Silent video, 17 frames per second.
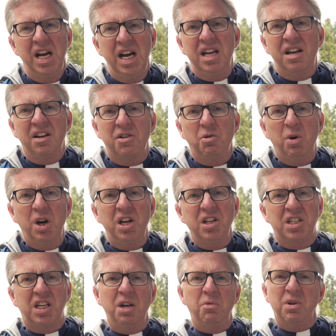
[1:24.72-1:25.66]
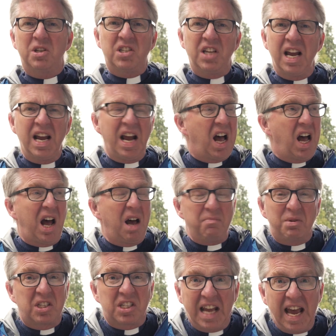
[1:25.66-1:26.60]
In other words, he was saying,
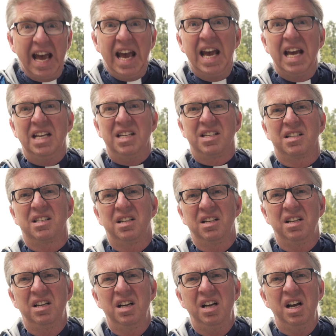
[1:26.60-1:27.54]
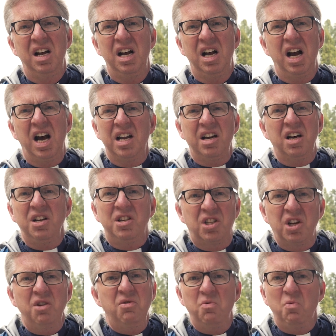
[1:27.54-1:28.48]
"I'm scared and I
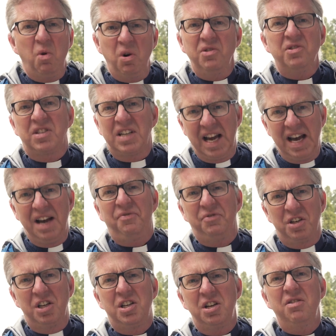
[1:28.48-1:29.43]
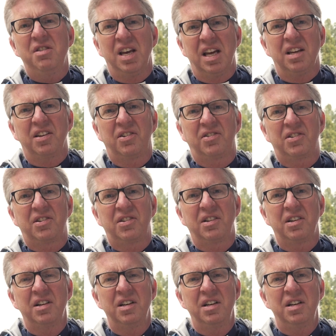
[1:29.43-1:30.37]
don't want to have to do this,
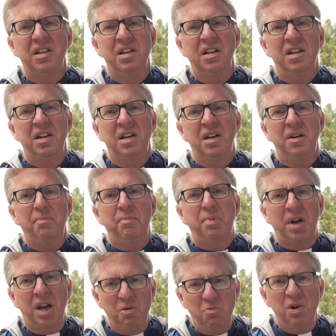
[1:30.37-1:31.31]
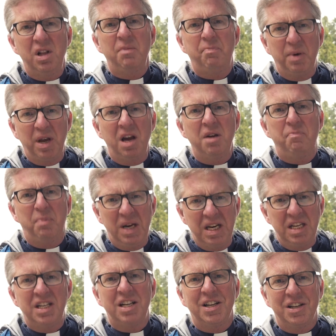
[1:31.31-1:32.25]
but I will be
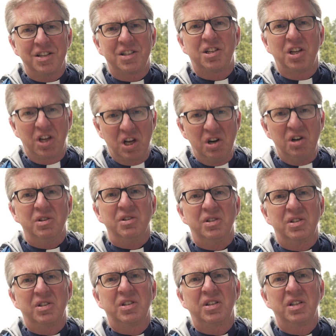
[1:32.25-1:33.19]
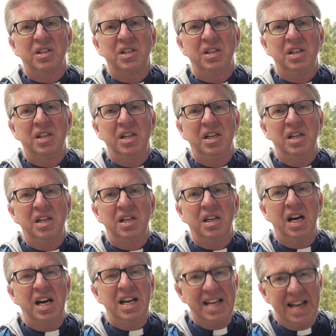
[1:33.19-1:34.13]
obedient to God
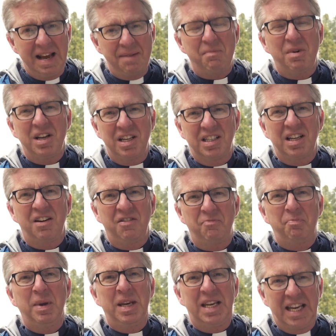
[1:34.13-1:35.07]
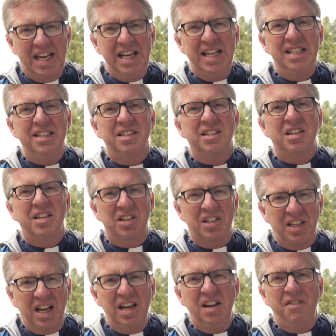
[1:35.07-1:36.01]
and let myself be killed to
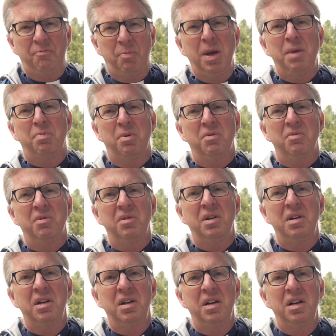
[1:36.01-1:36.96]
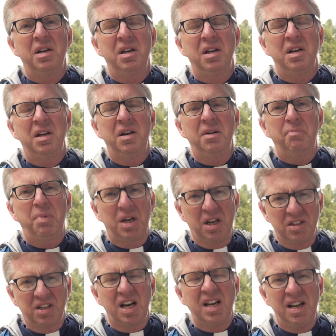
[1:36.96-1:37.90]
save people
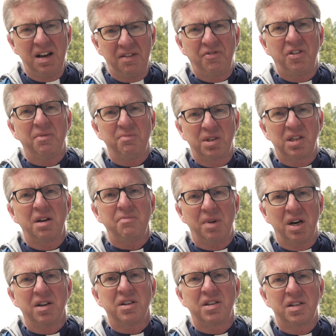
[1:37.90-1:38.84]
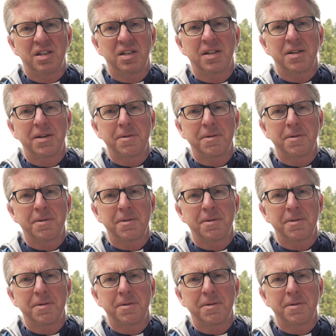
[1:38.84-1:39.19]
because I love them so much."